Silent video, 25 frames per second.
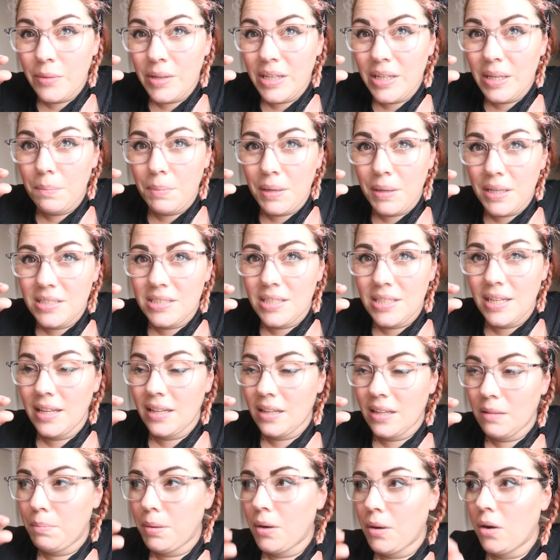weeny pissy
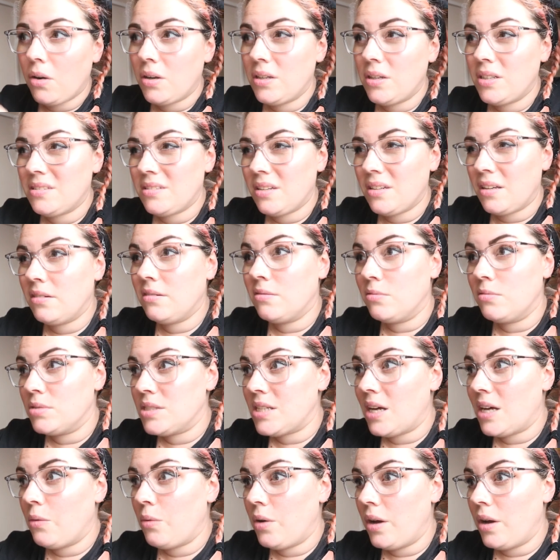little pot, and it's like, oh, was
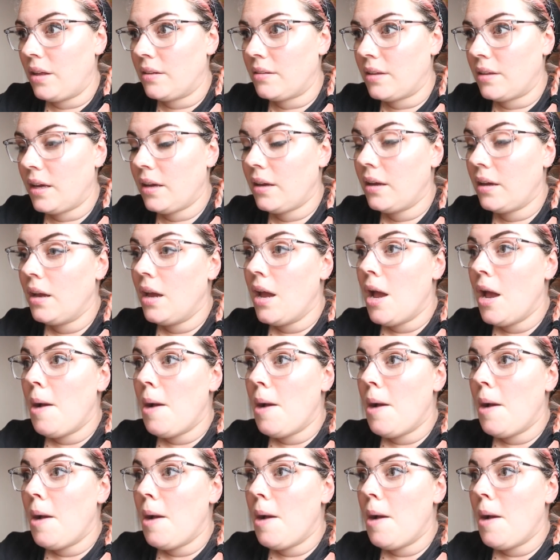that worth it?